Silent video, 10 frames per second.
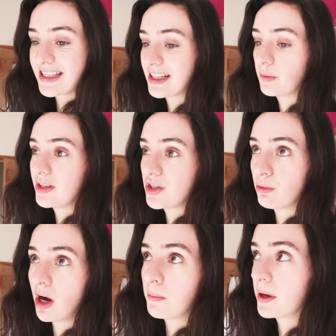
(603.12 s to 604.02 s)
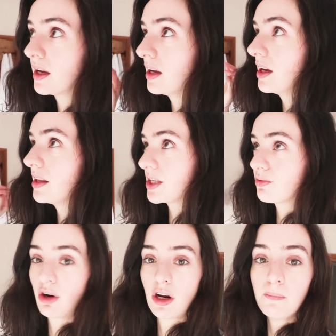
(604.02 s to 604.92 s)
until we do up this
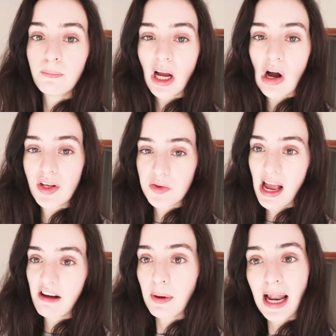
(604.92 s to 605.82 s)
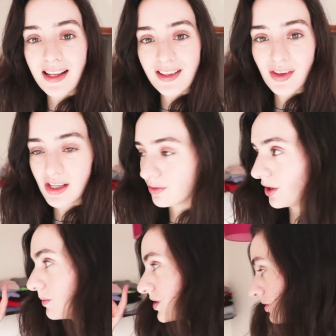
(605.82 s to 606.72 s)
room, because we have plans for this
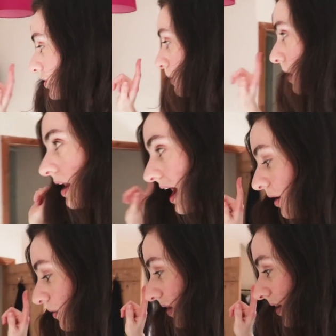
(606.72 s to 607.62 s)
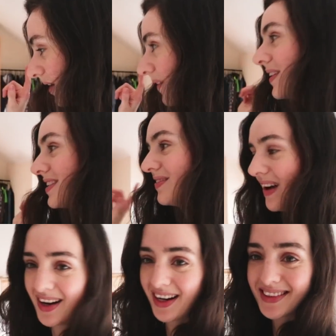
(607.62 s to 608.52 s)
room, which I'll talk about now, which is
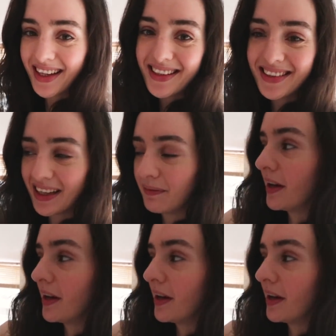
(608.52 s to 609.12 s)
very exciting.